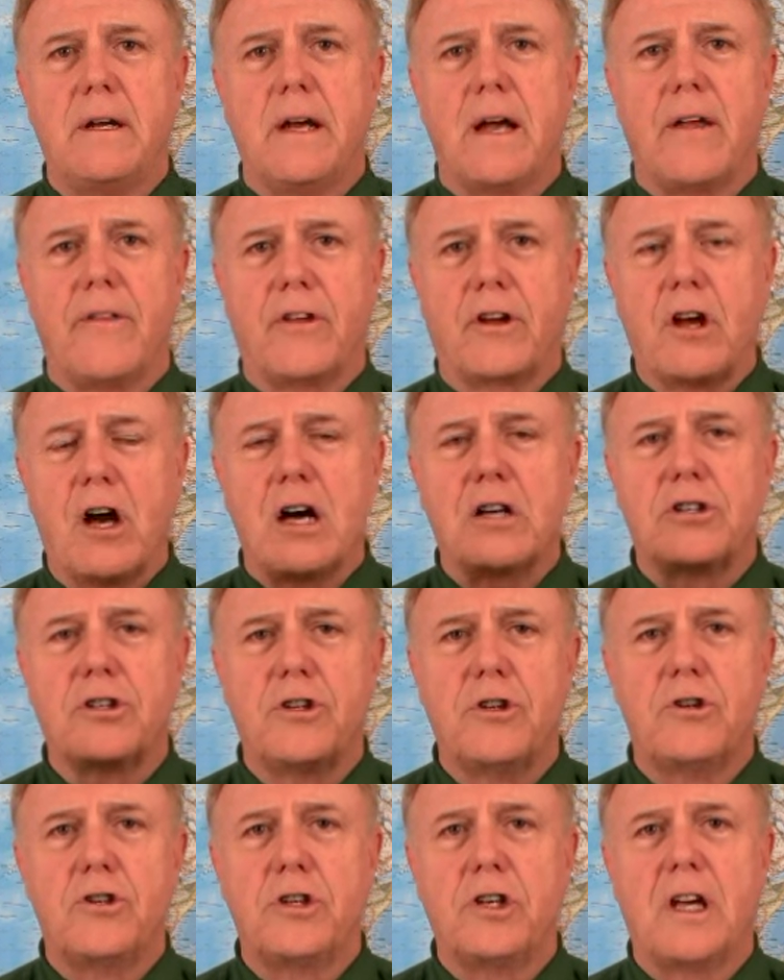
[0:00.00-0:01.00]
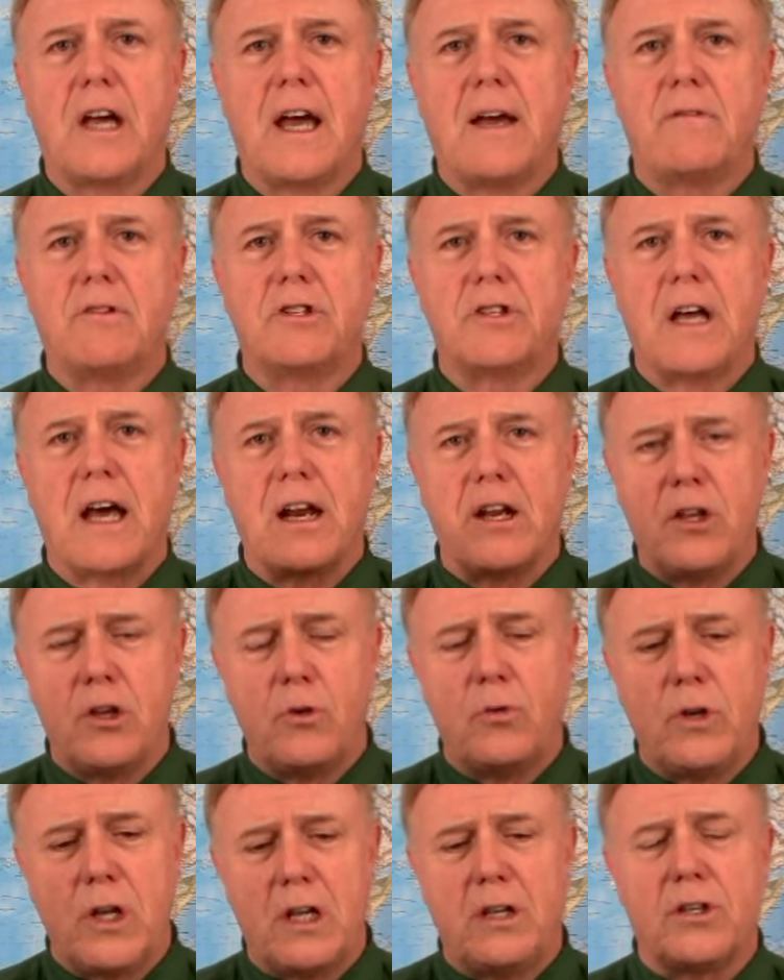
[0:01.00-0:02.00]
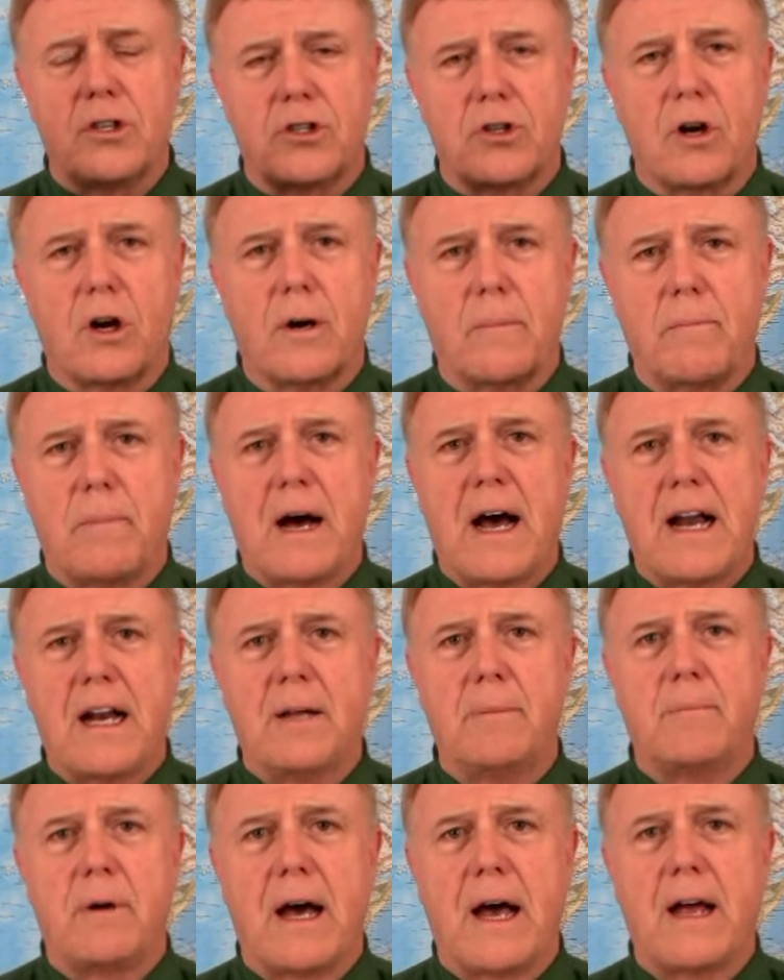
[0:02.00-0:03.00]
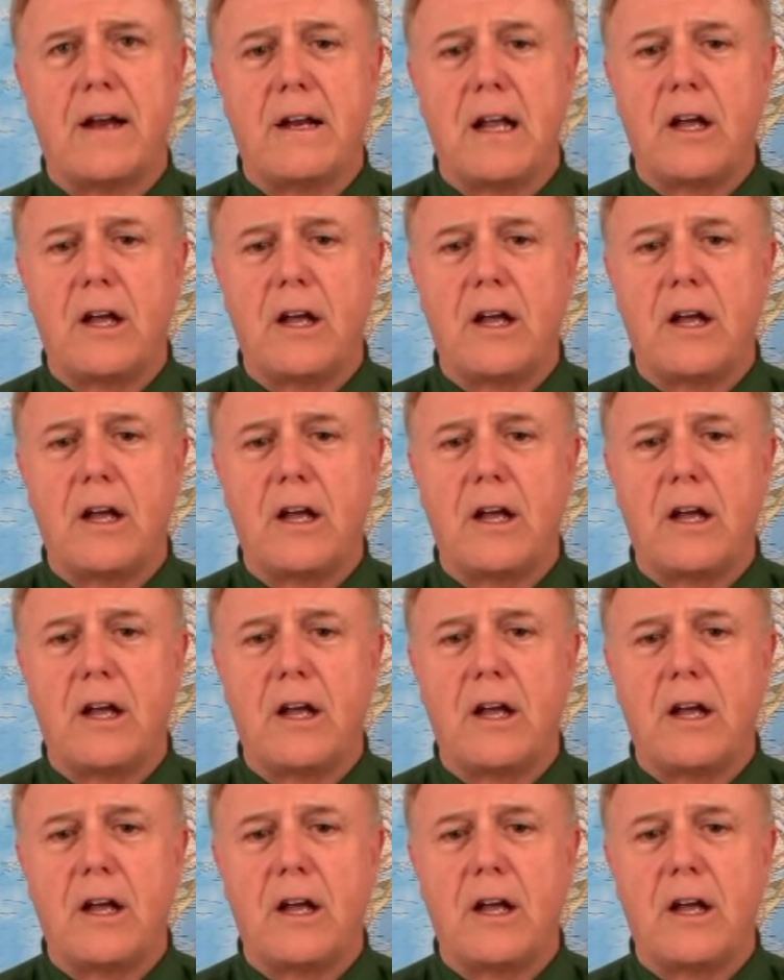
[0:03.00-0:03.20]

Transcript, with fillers: And the Constitution gave us that, and you need to start abiding by it.